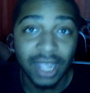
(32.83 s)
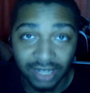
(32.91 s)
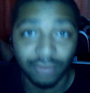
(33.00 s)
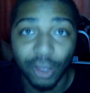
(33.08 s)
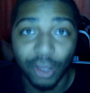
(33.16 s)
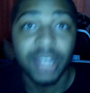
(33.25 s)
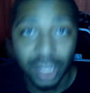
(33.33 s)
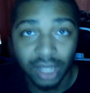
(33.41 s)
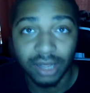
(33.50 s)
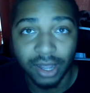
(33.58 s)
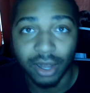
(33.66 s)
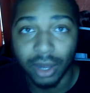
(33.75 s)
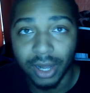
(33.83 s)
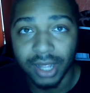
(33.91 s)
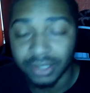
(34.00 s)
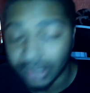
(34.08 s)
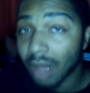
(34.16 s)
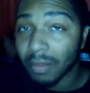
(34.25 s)
It's fucking
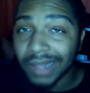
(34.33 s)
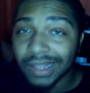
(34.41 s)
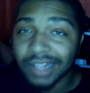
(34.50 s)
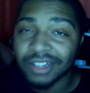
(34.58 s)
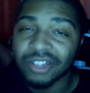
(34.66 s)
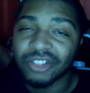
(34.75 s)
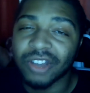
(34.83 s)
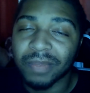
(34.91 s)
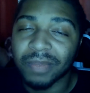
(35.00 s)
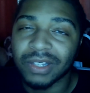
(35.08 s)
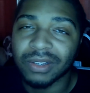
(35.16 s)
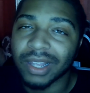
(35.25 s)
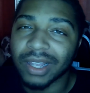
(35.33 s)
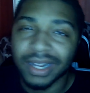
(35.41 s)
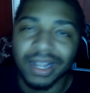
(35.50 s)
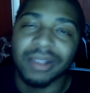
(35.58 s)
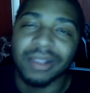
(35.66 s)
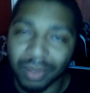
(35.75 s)
hilarious. But let's just jump into
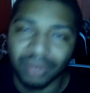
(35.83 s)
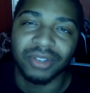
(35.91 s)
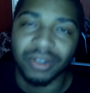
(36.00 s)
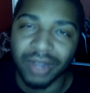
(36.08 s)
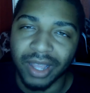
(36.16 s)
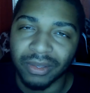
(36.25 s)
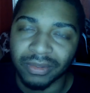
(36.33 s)
looking at the poster now.